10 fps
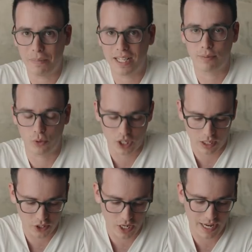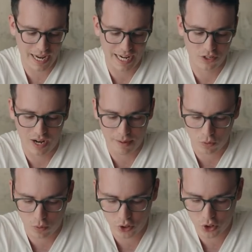compatible charger and your
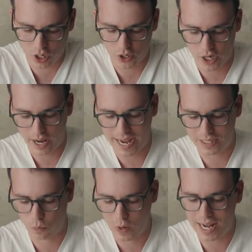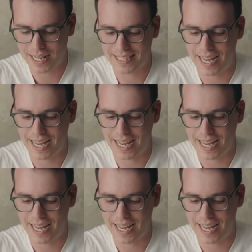Apple Watch charger, as well as